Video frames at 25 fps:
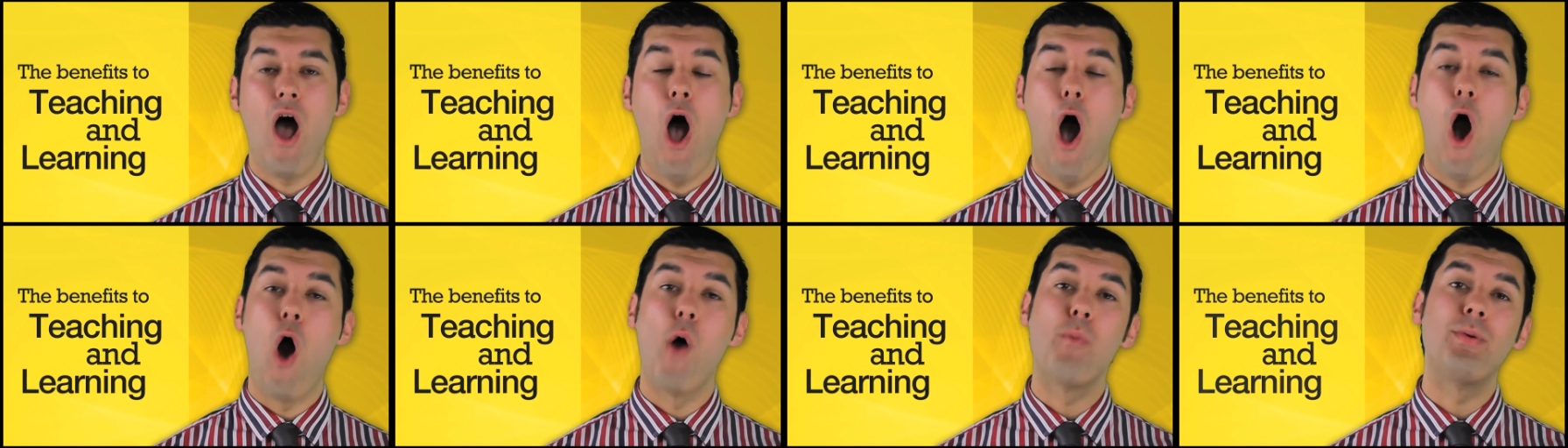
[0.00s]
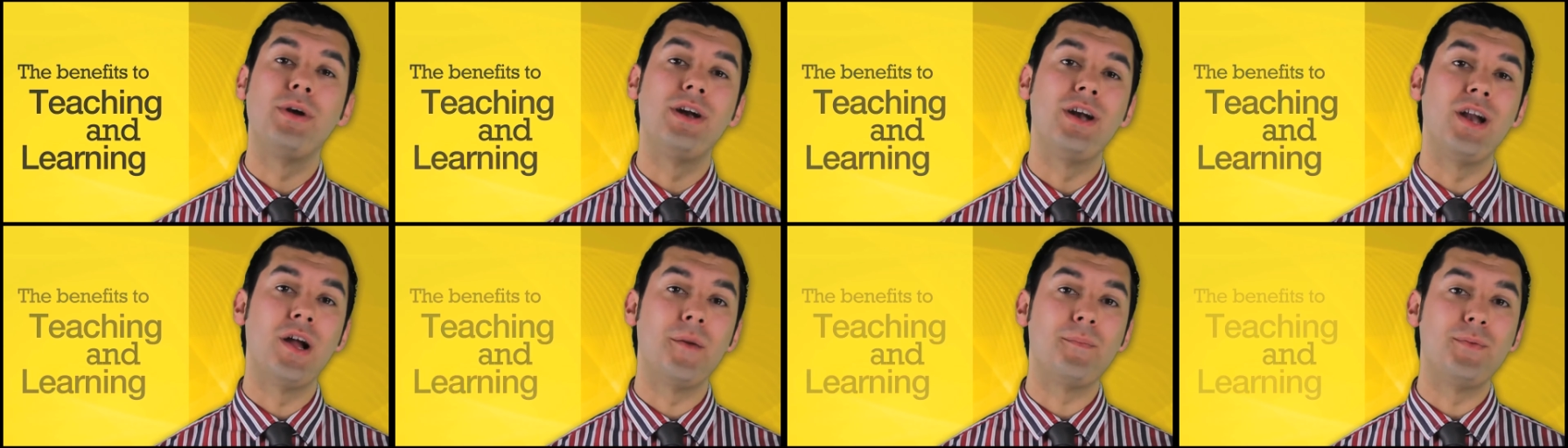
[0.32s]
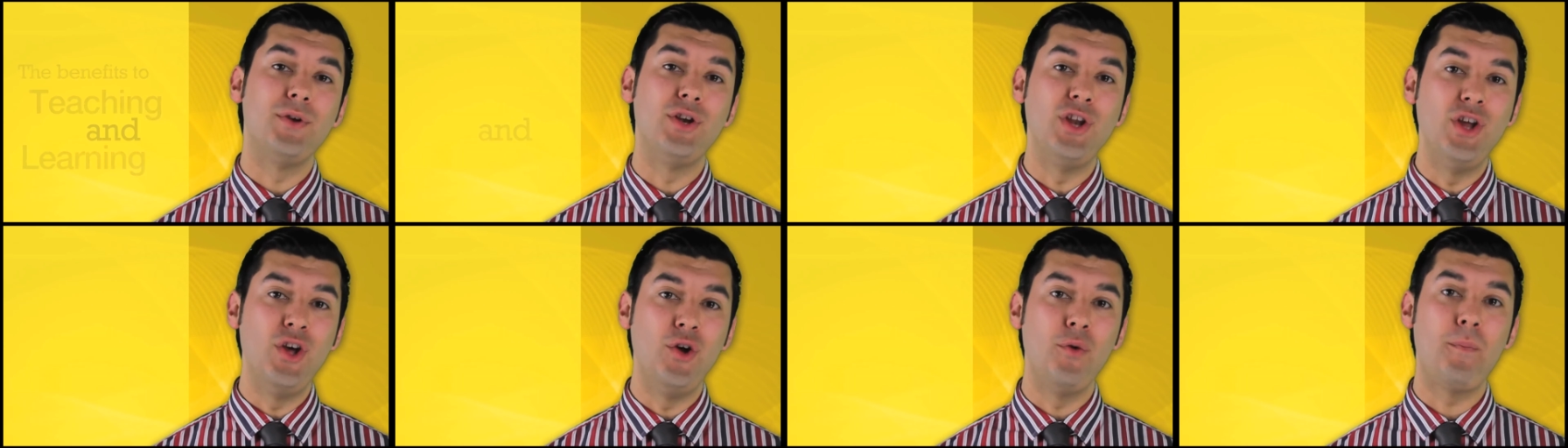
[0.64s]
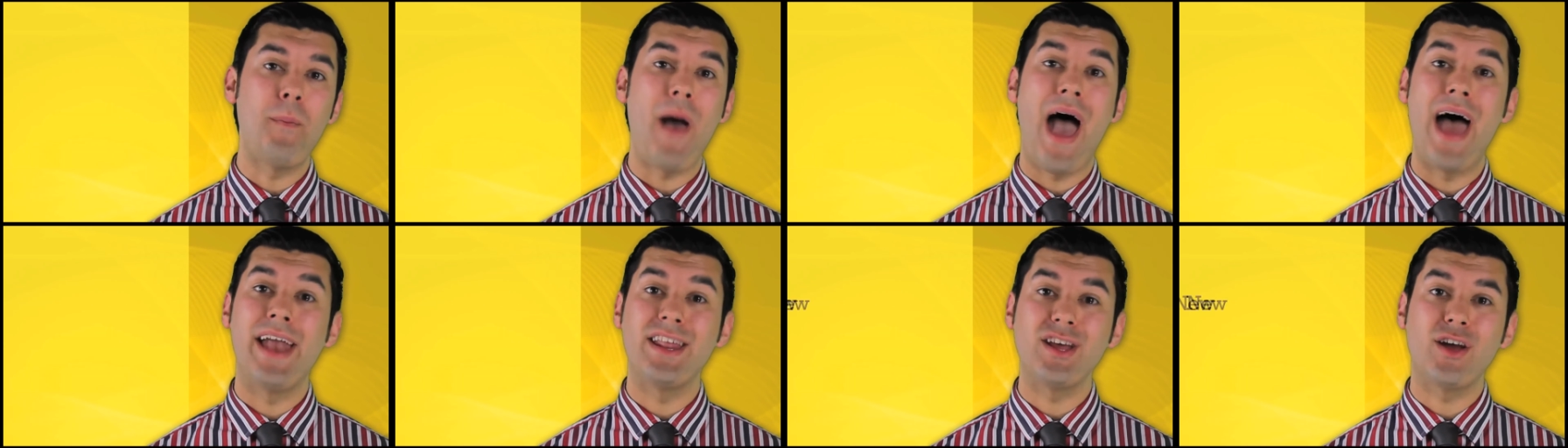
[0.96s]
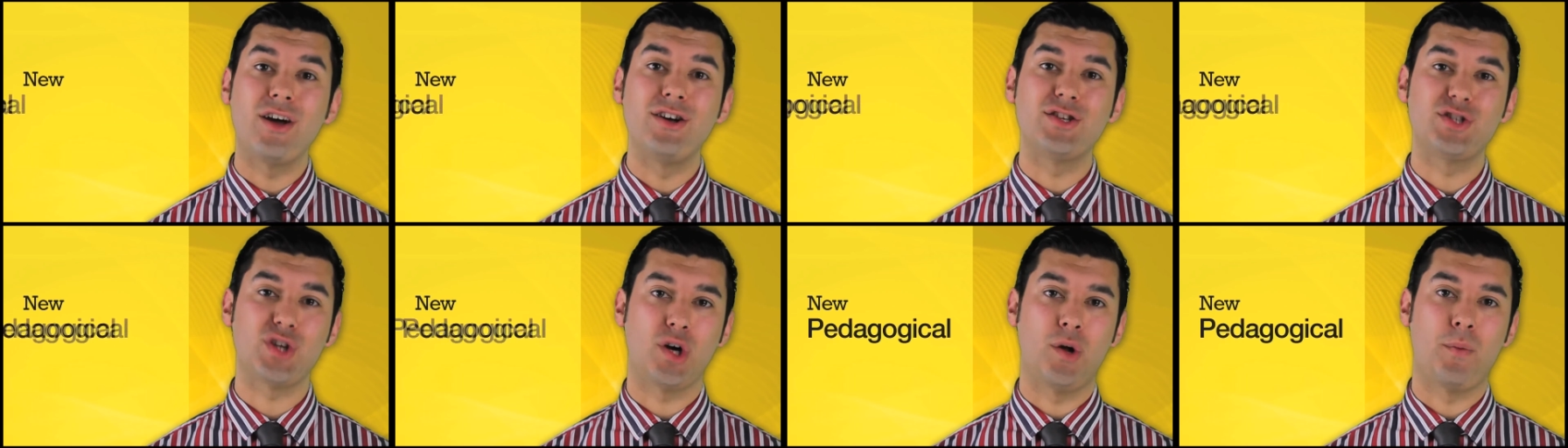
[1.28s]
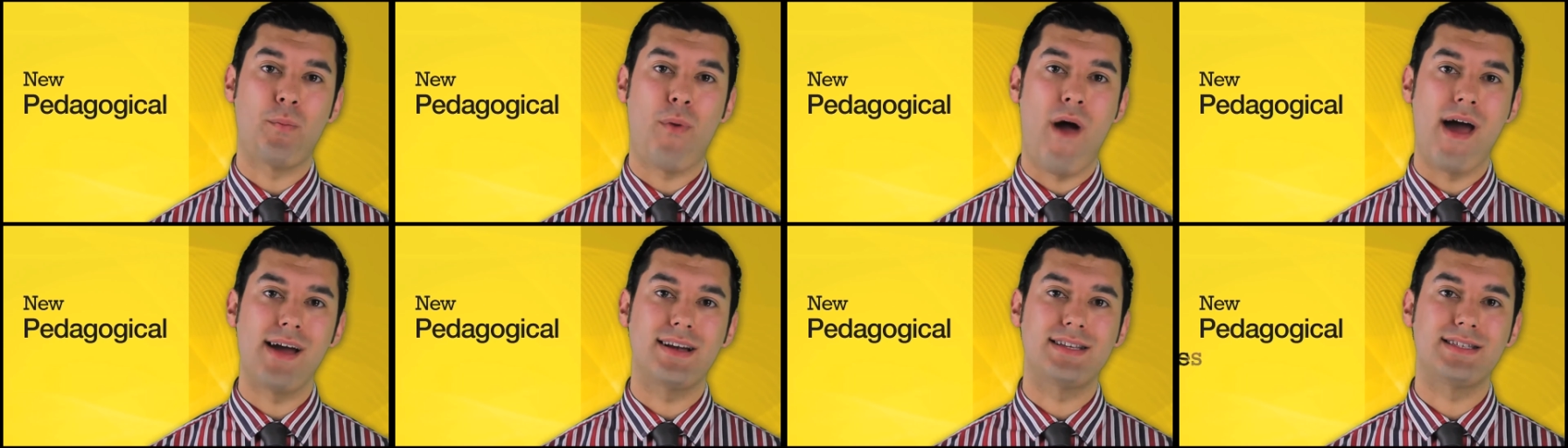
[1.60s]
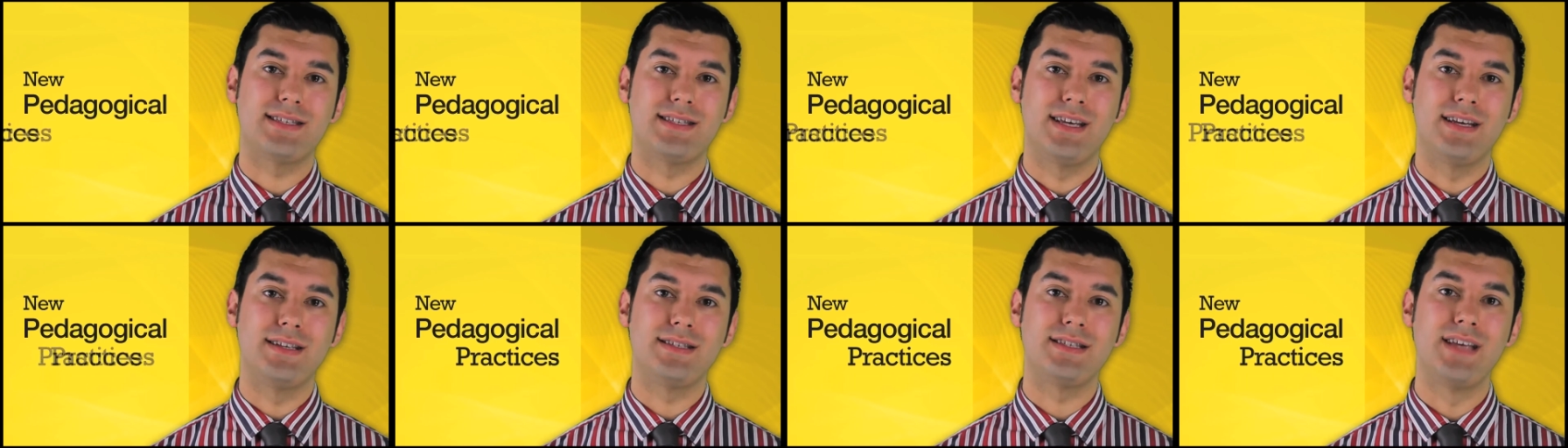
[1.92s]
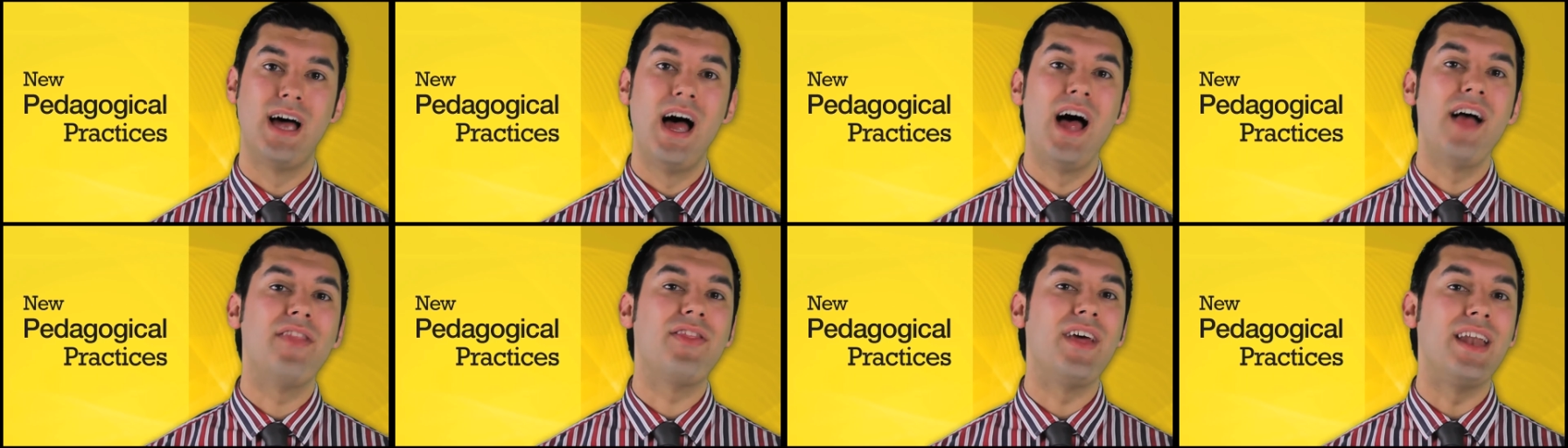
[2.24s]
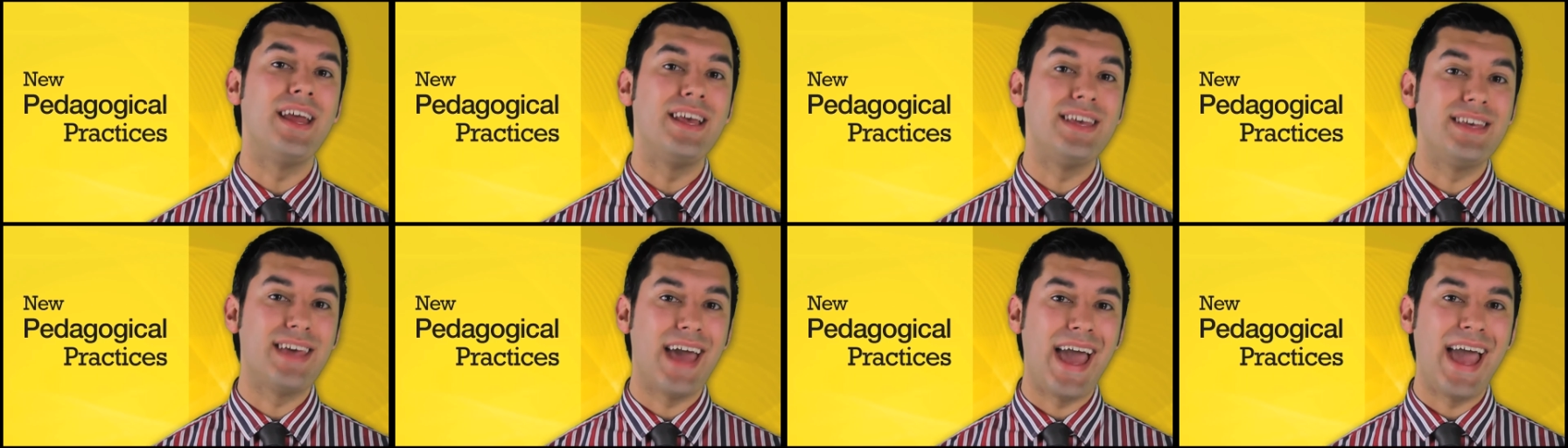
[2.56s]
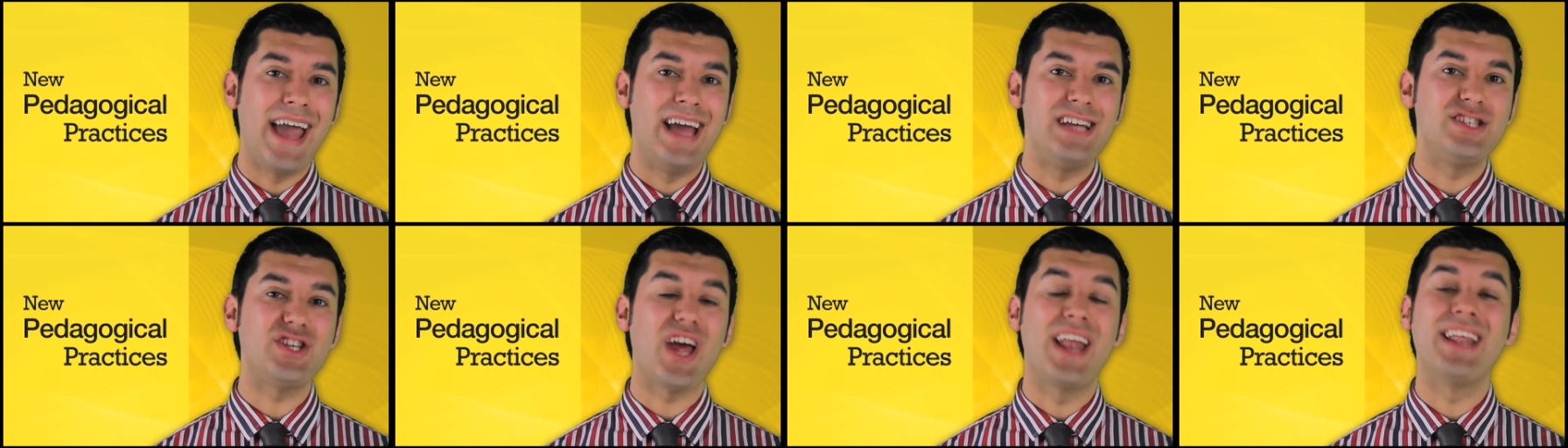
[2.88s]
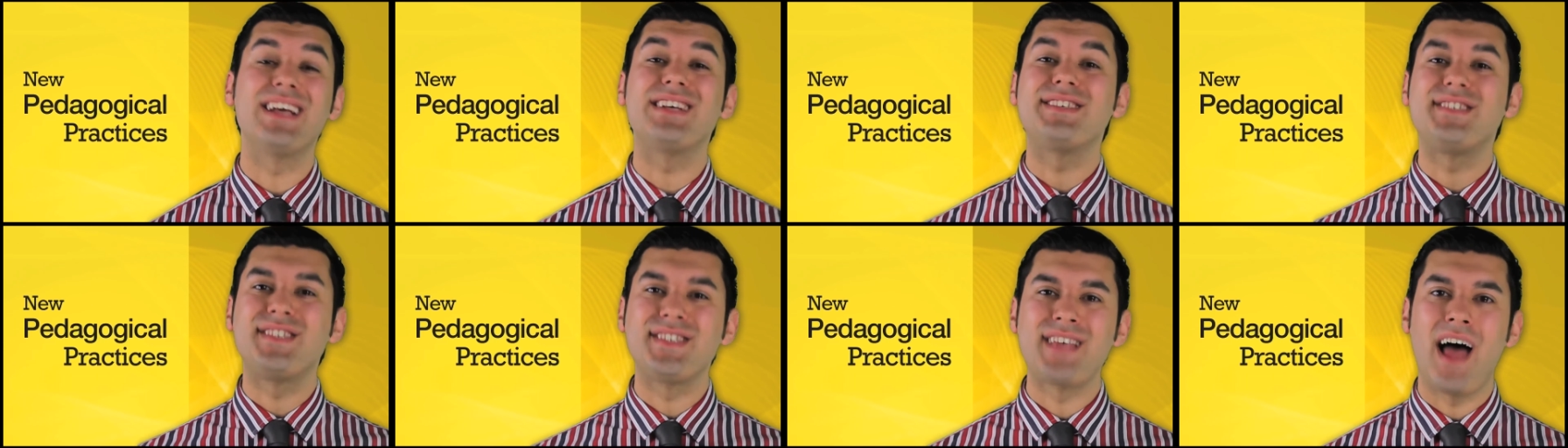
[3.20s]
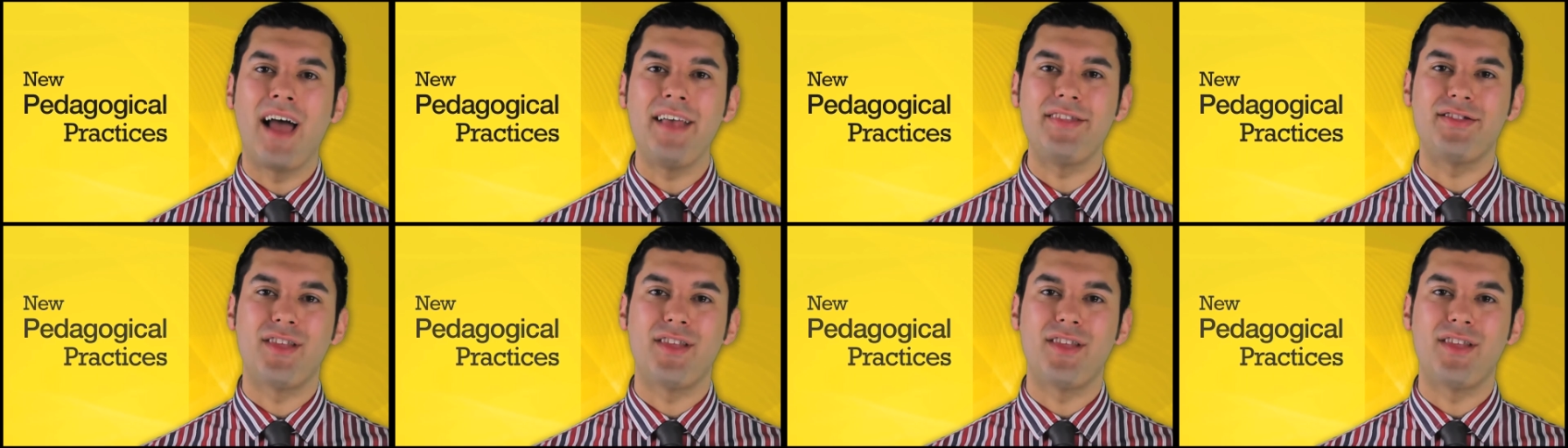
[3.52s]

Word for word: opening up new pedagogical practices that engage and excite